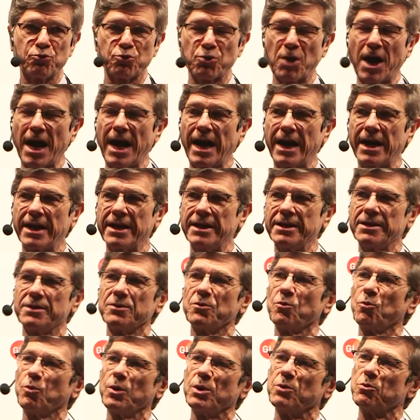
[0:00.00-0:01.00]

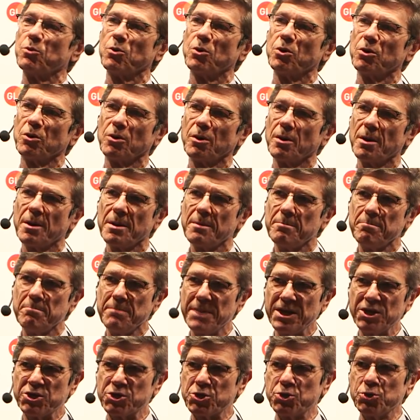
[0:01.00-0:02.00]
try, we will
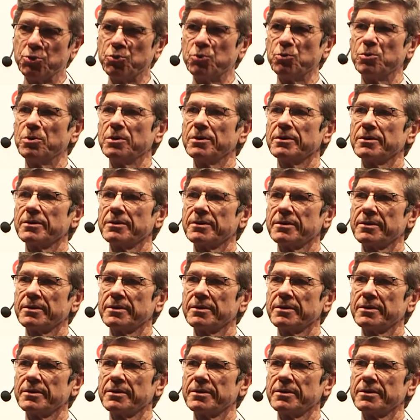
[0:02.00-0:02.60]
meet you